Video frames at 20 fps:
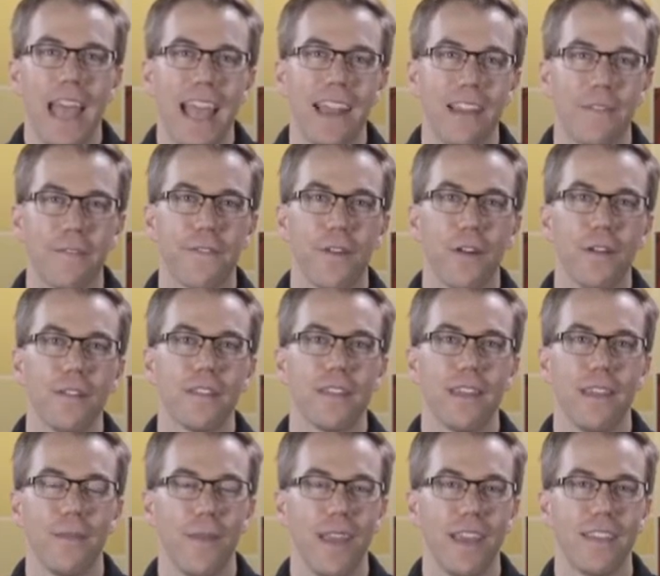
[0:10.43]
and at
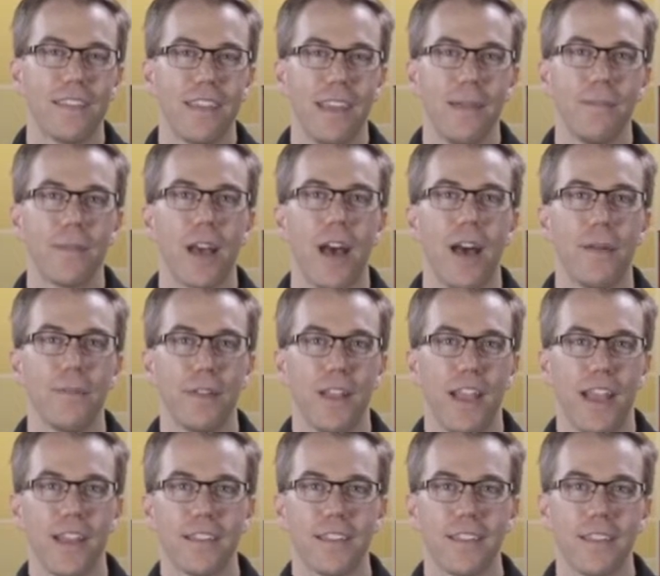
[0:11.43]
first it may seem
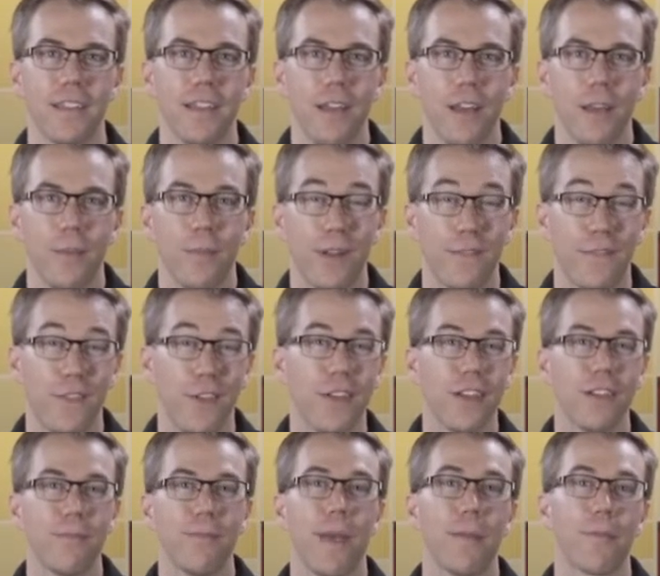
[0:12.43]
complex, but if you
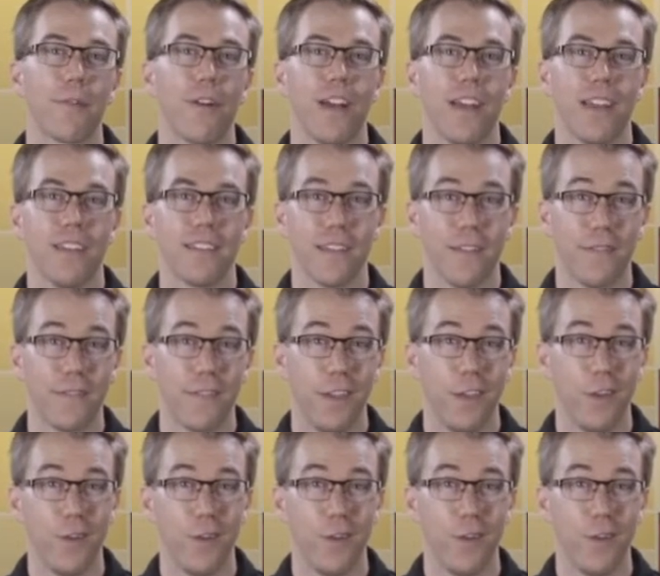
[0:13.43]
can memorize a